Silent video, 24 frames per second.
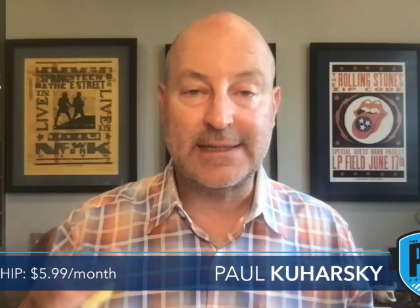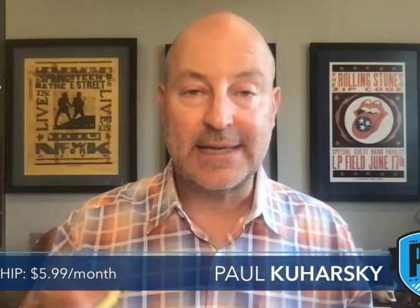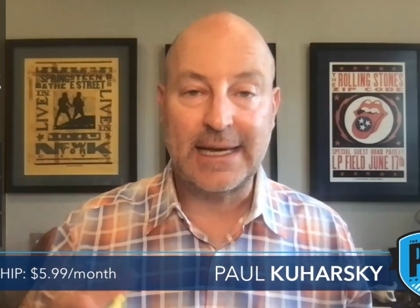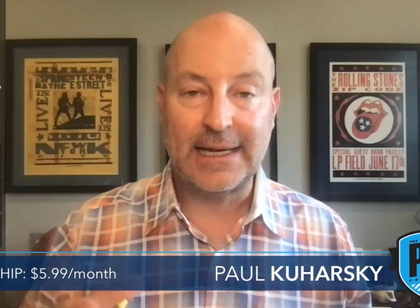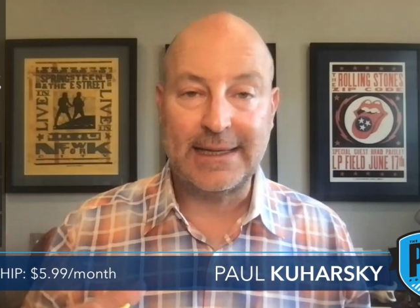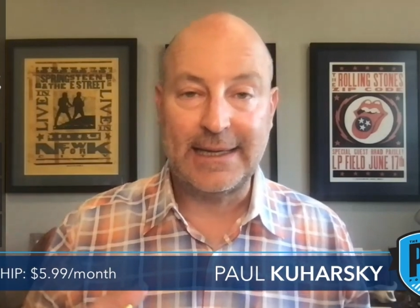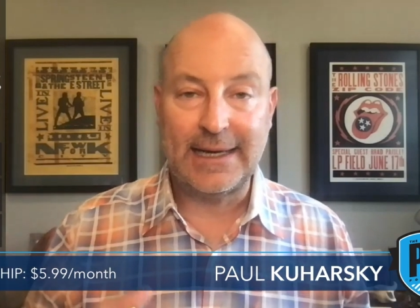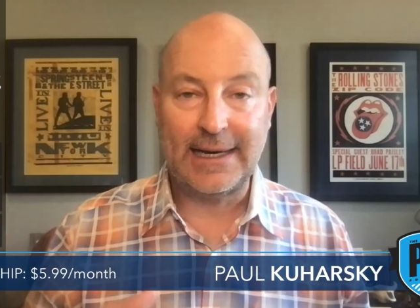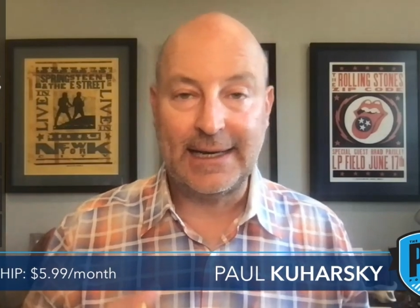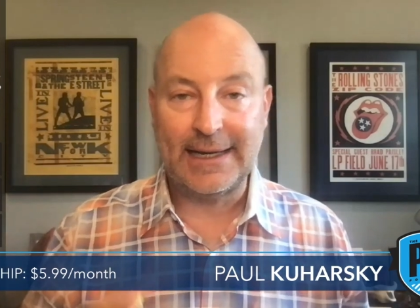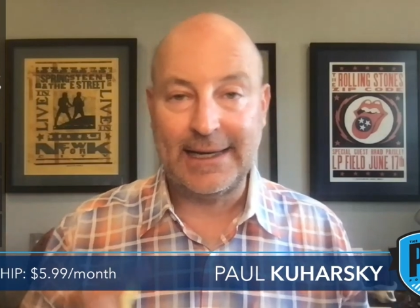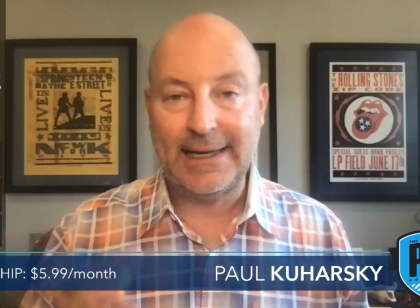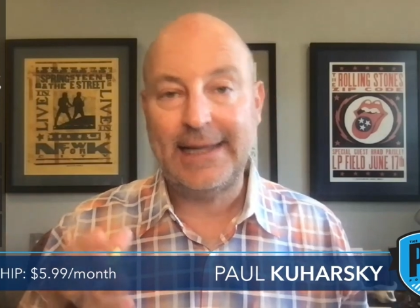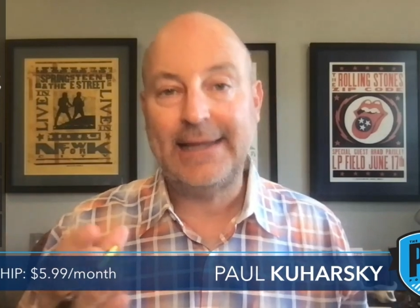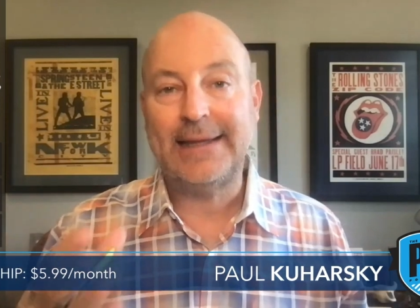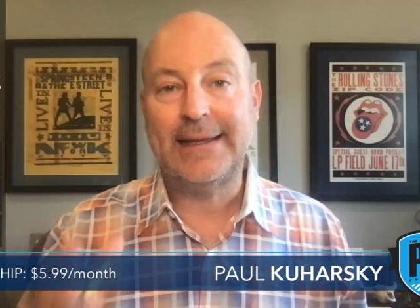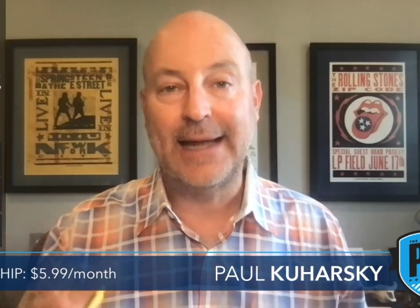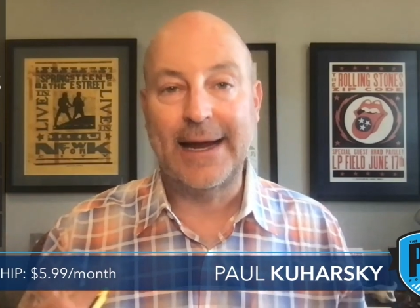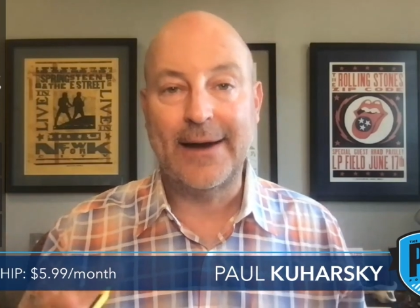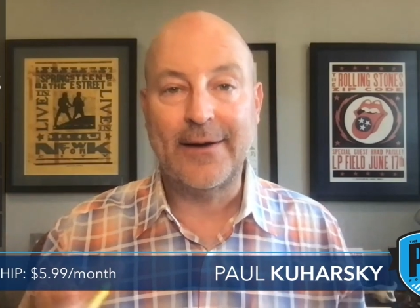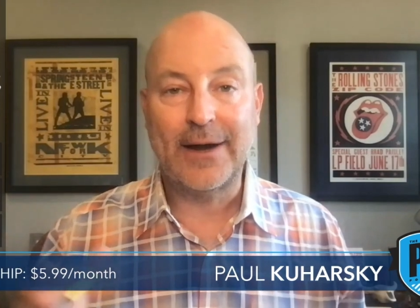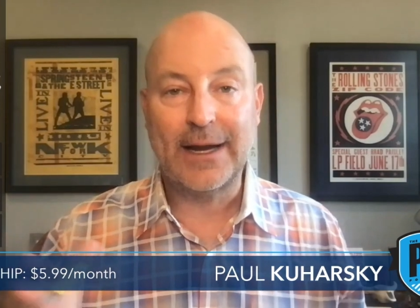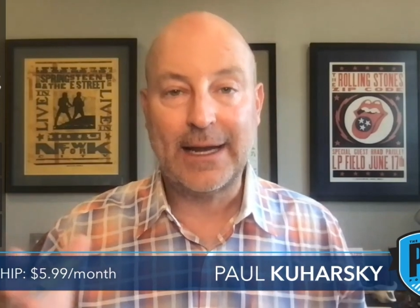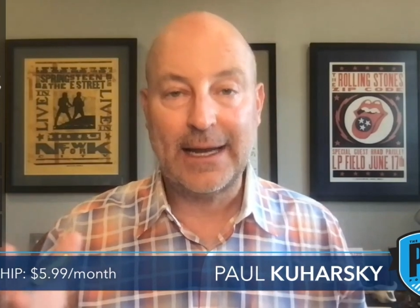identity,
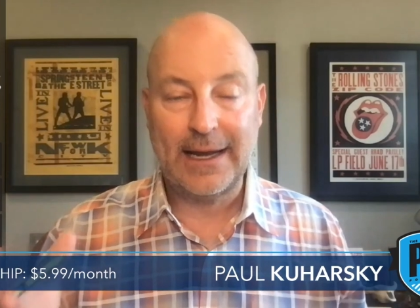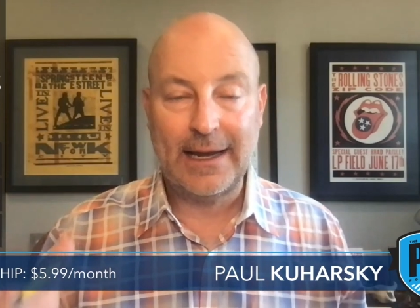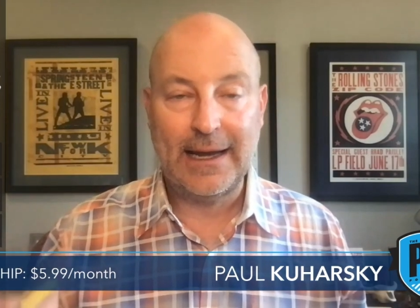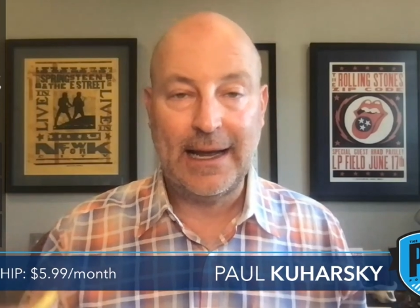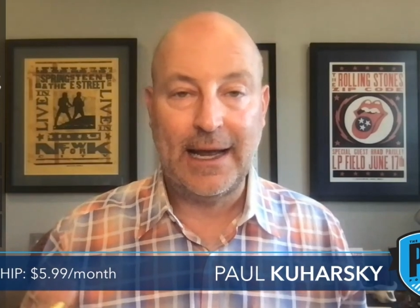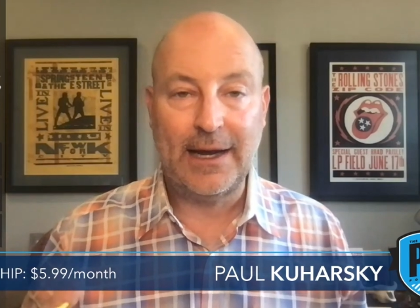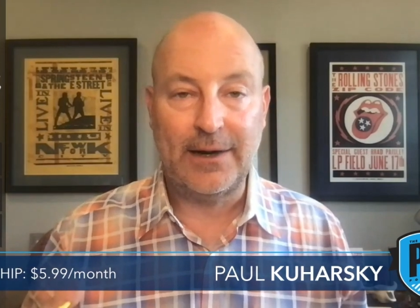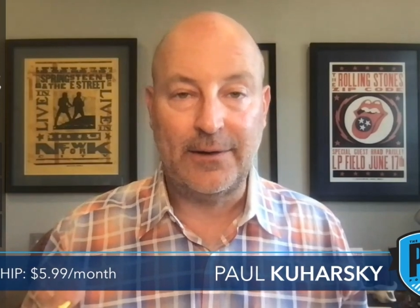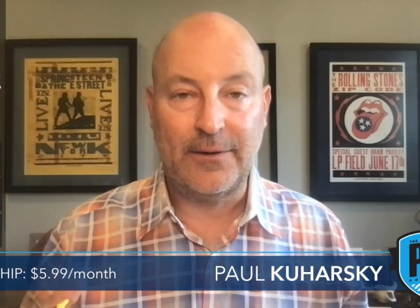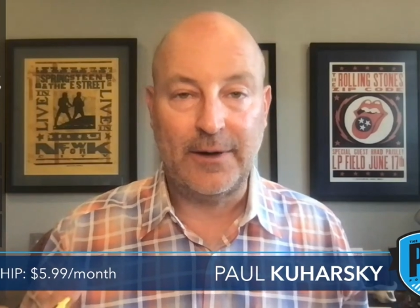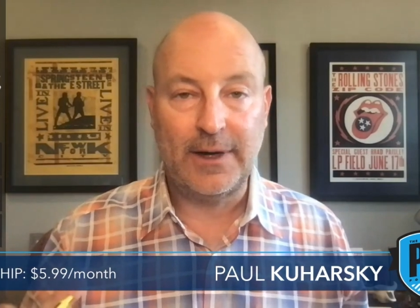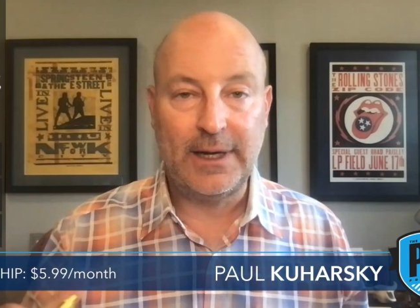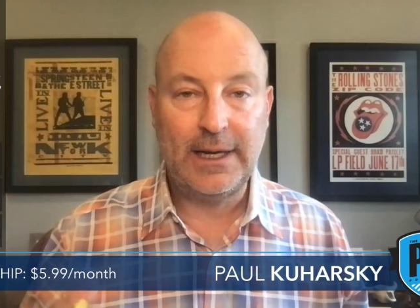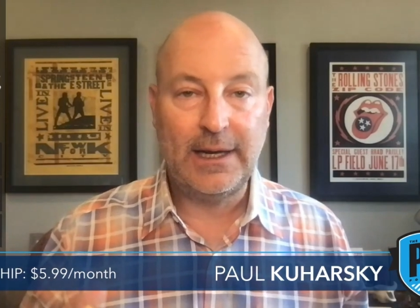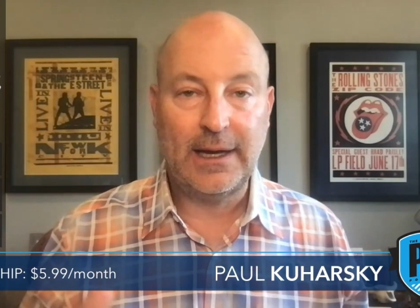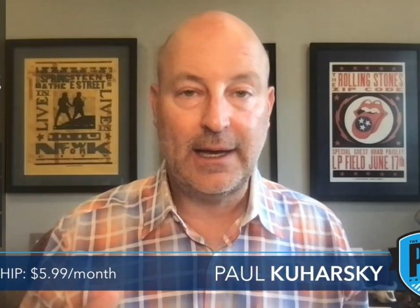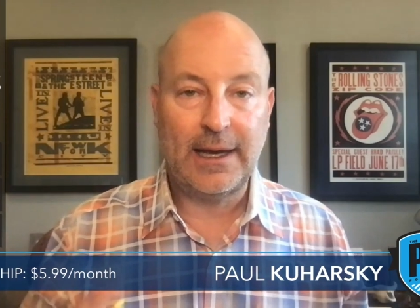Derrick Henry,